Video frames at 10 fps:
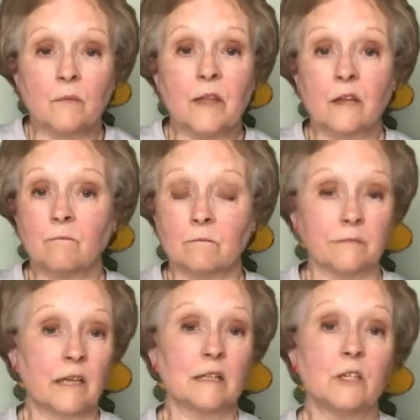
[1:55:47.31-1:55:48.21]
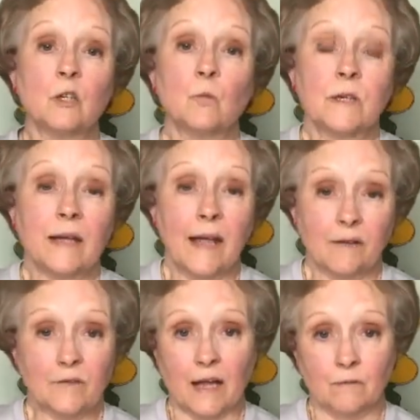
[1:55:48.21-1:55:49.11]
that it, you wouldn't have
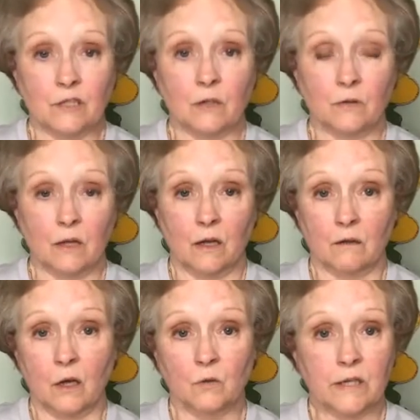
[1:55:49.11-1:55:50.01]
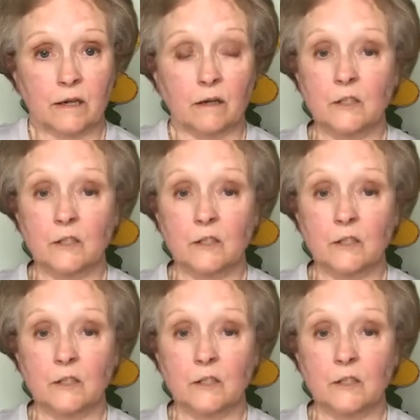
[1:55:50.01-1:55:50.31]
to have a uh, hotel.